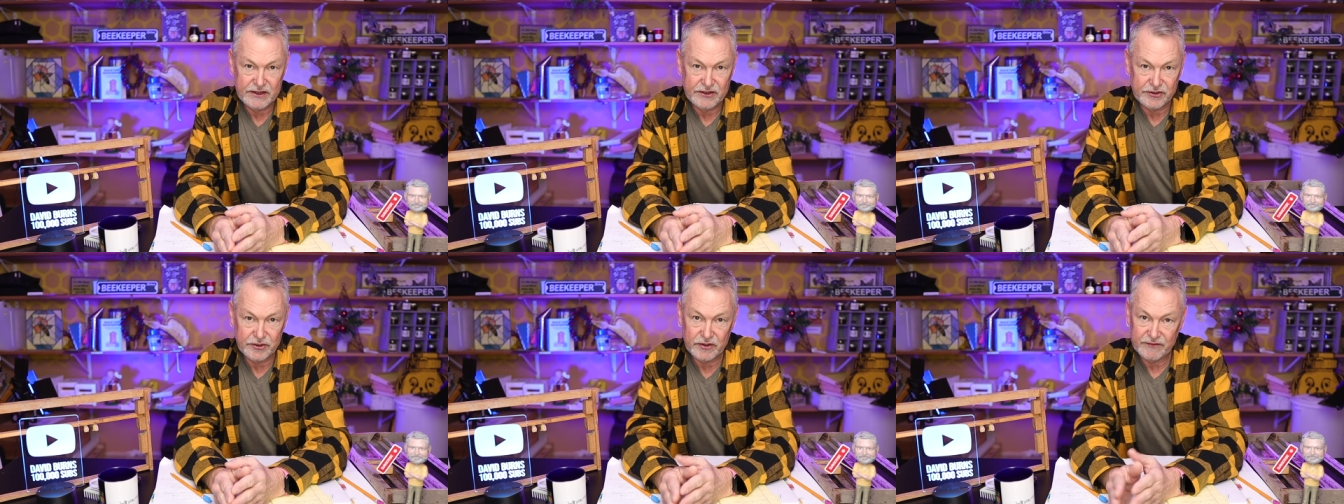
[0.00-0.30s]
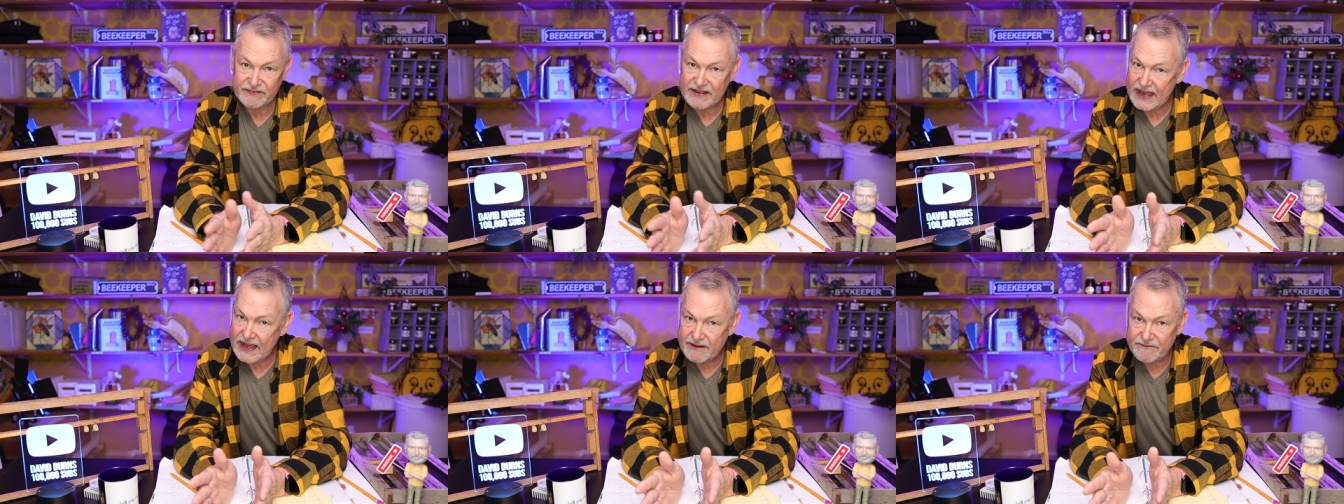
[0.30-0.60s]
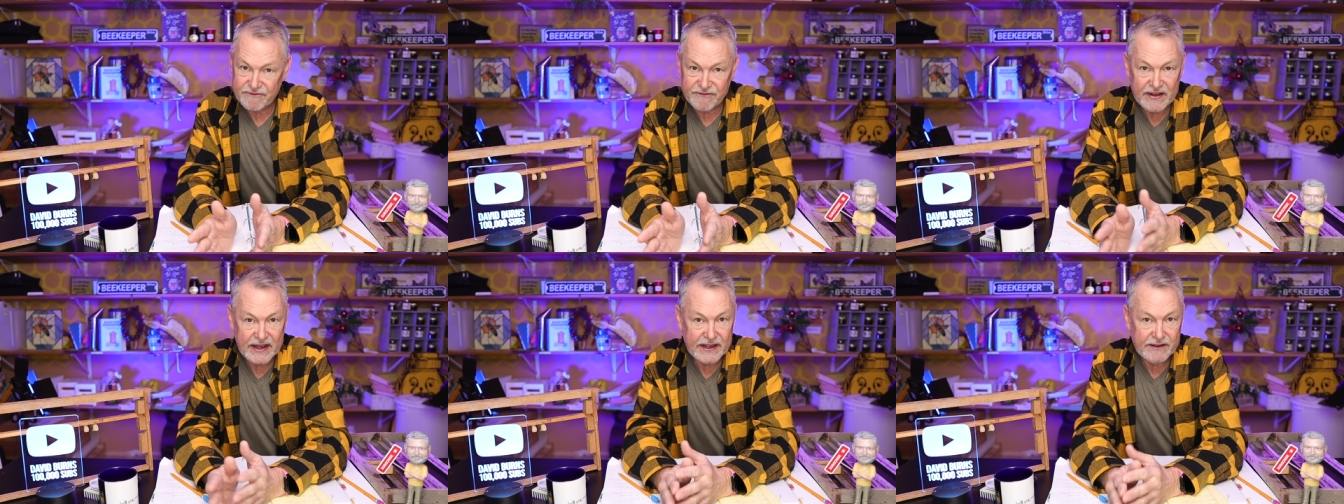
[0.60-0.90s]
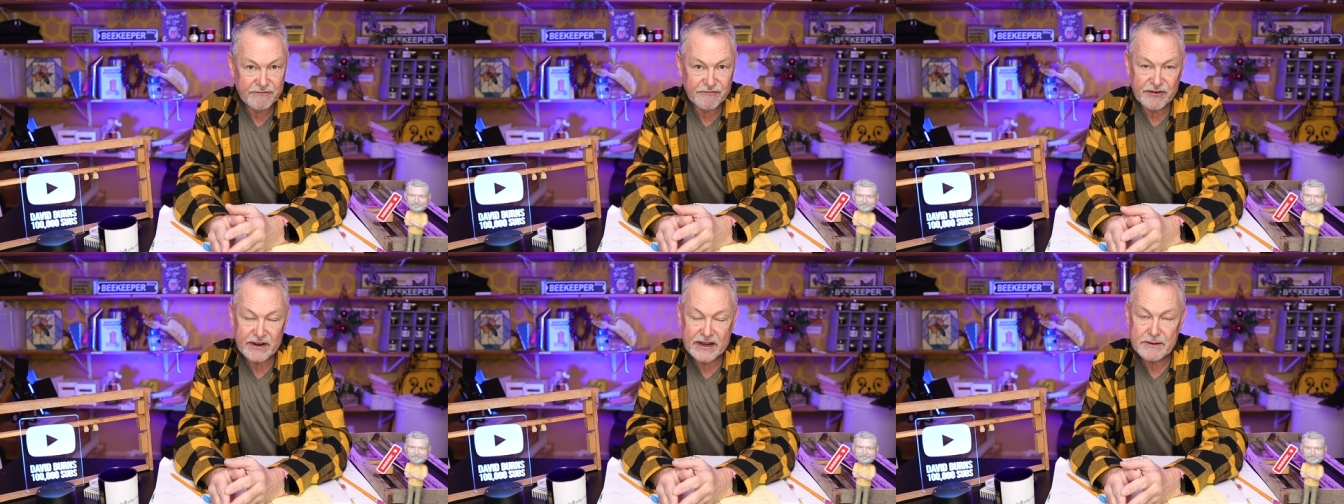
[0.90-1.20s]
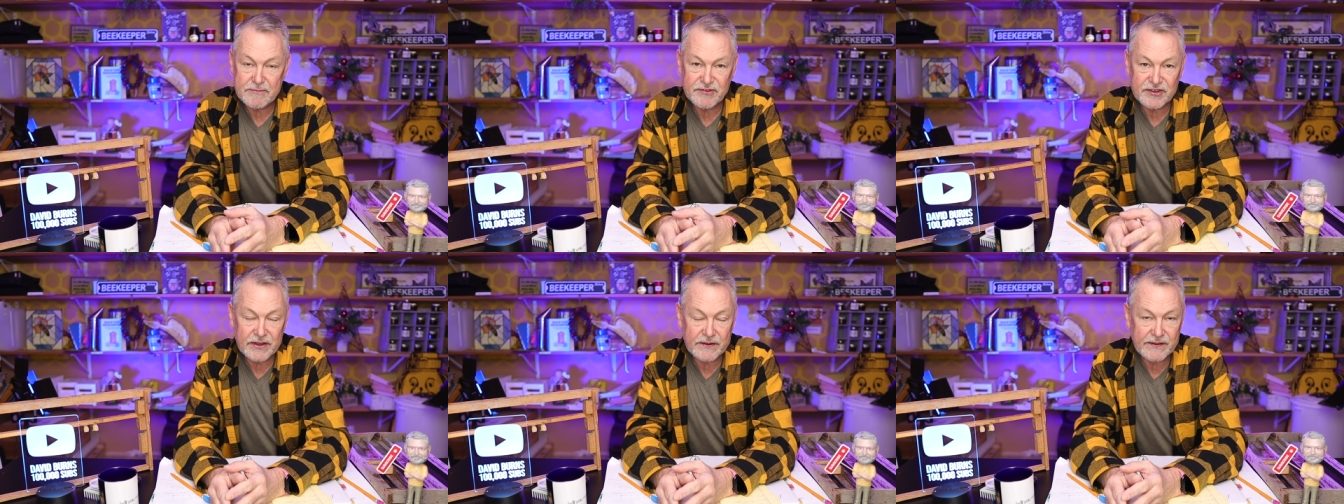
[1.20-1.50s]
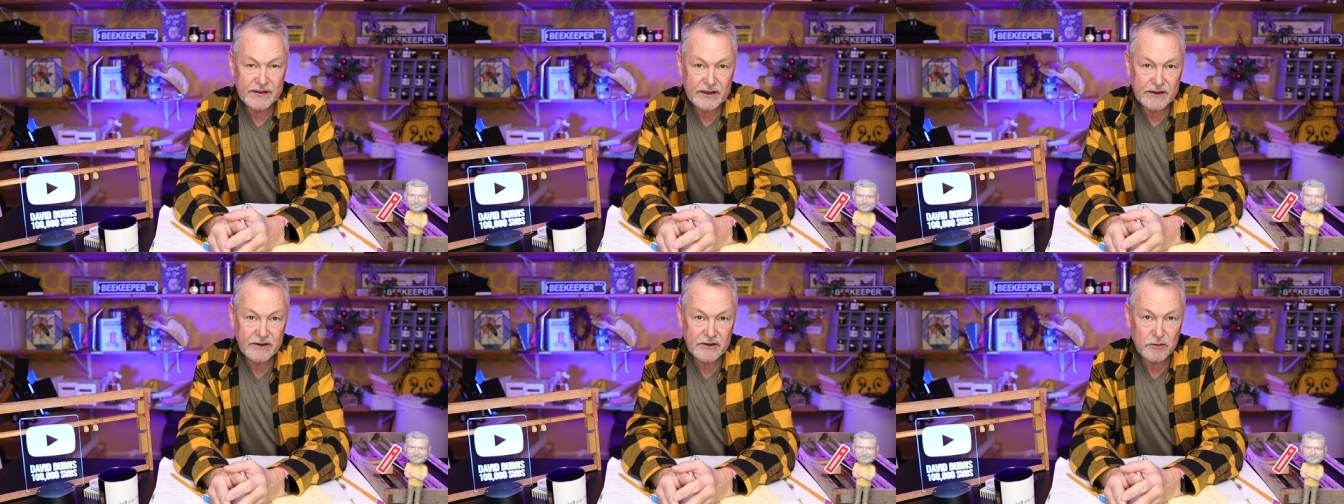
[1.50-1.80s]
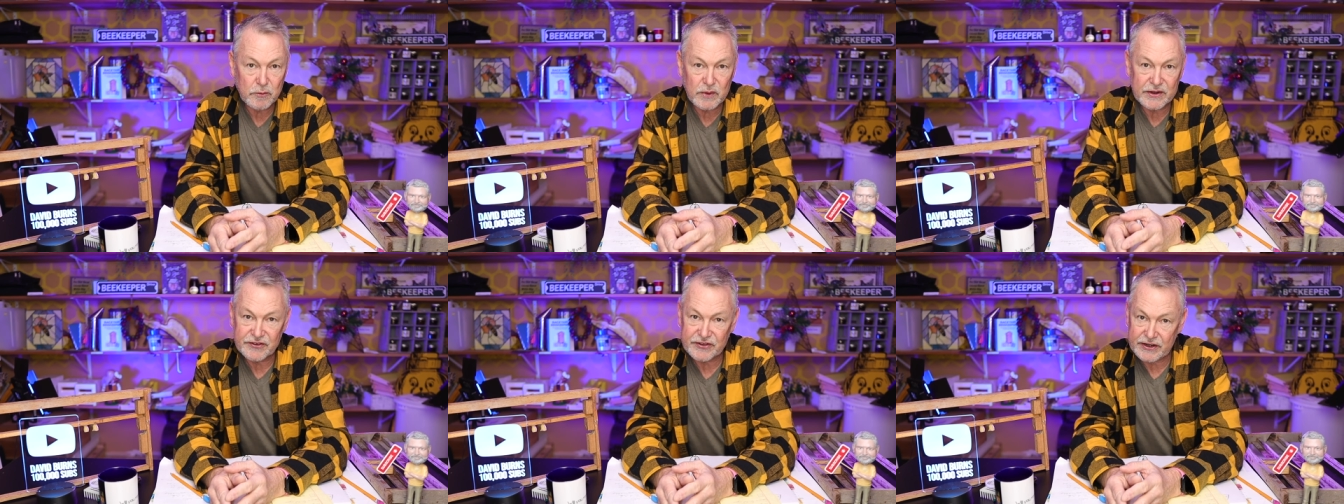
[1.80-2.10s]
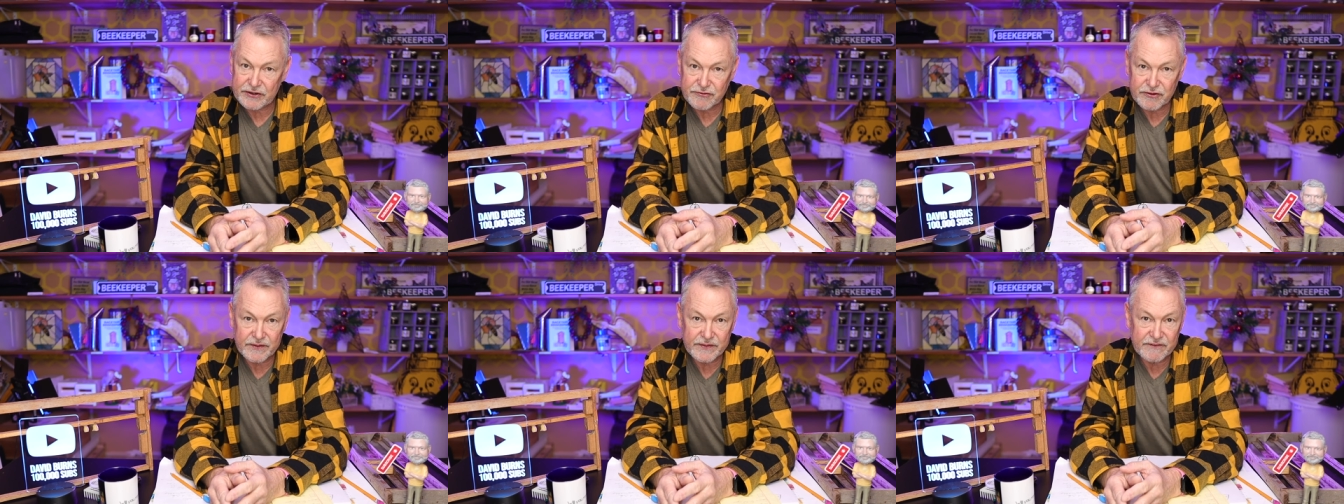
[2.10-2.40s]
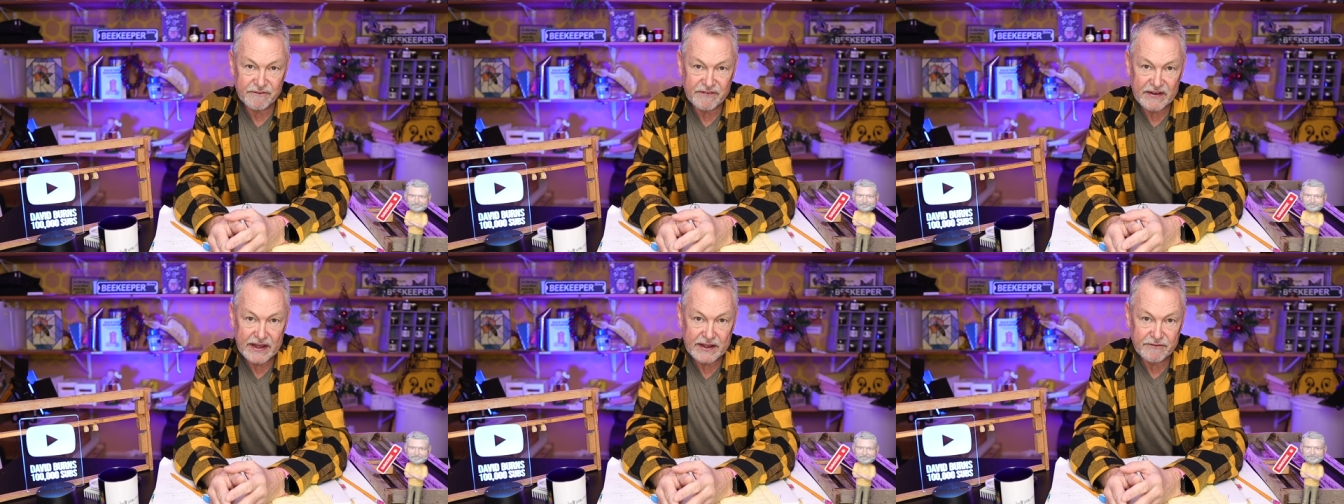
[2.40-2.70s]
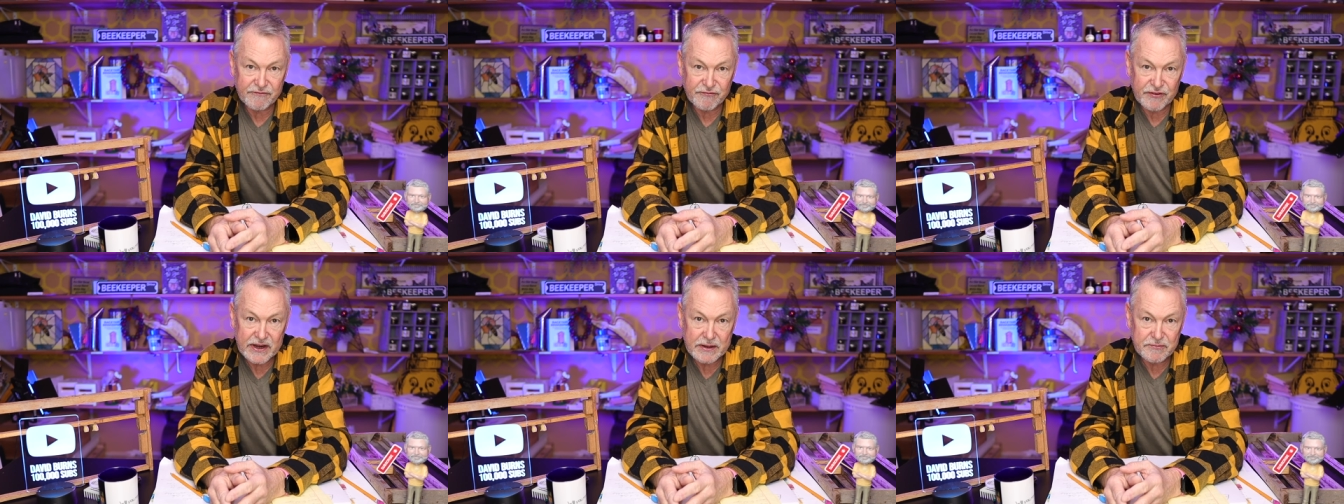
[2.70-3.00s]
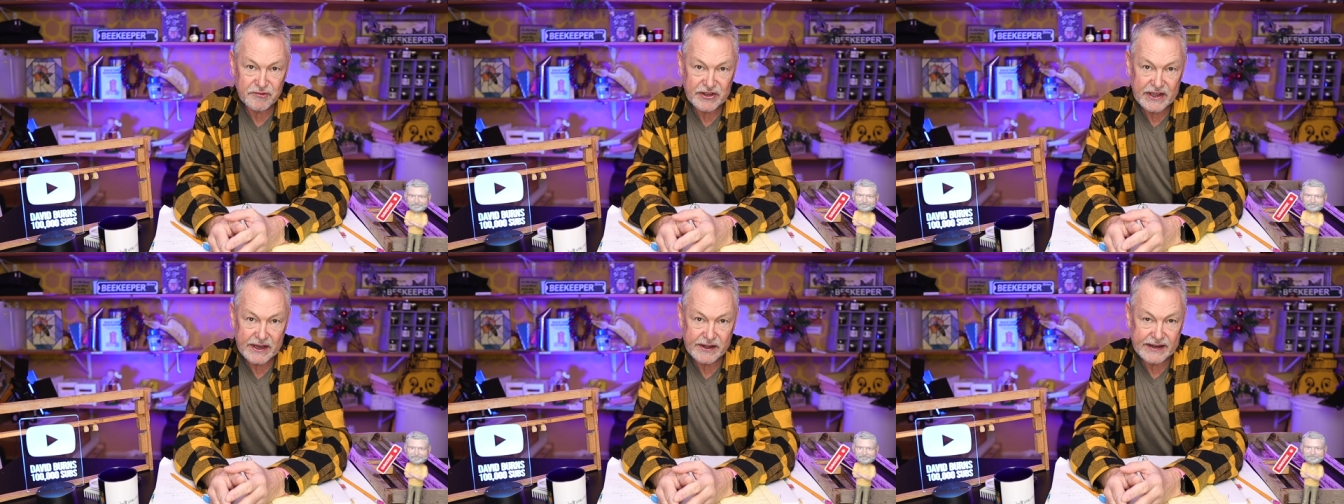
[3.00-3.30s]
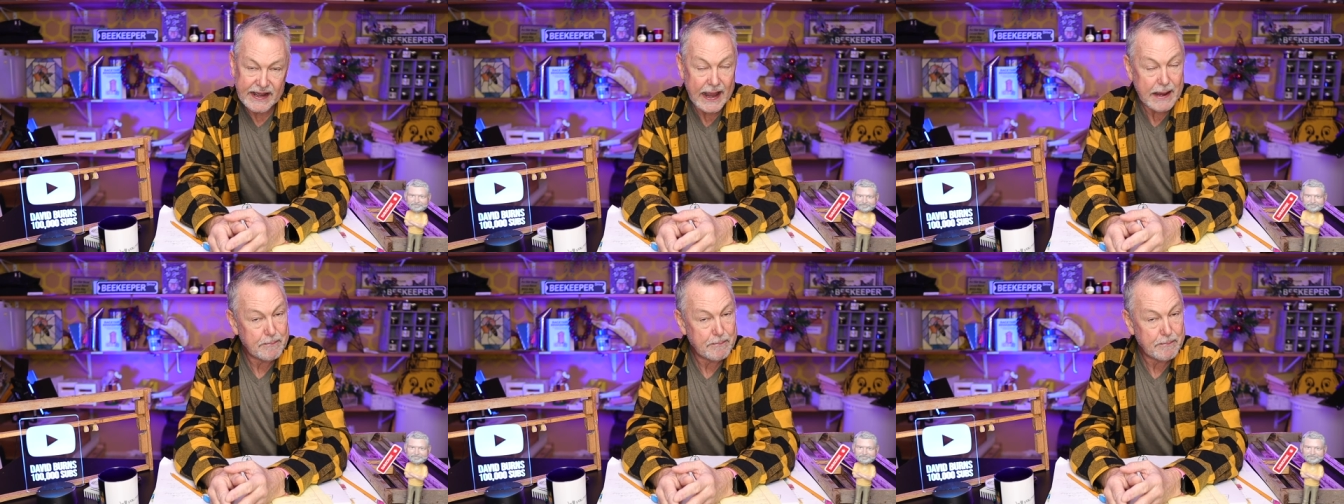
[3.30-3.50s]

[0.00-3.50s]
So if I have five frames in there, once I draw the five frames out,